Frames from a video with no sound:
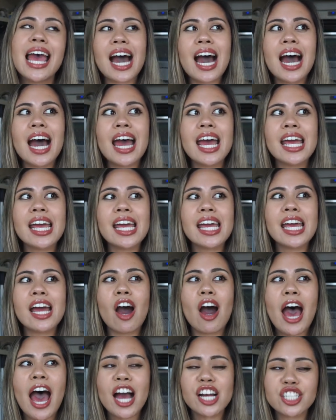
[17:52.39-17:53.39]

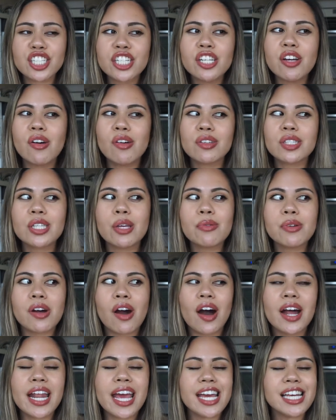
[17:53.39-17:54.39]
I actually also
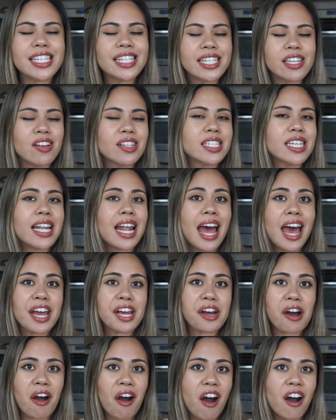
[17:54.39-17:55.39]
got a salted
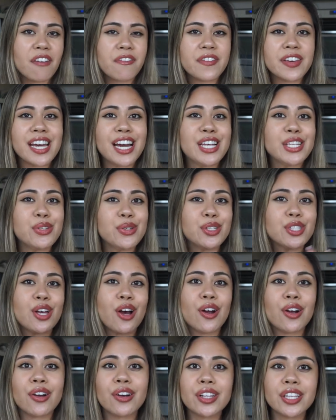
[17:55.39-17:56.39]
egg coffee, as you
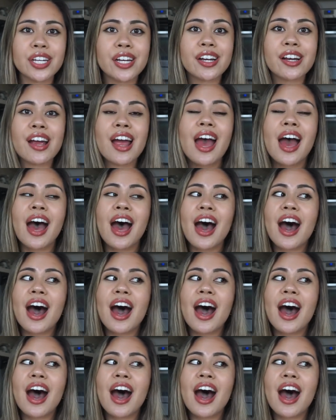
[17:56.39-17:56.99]
saw earlier.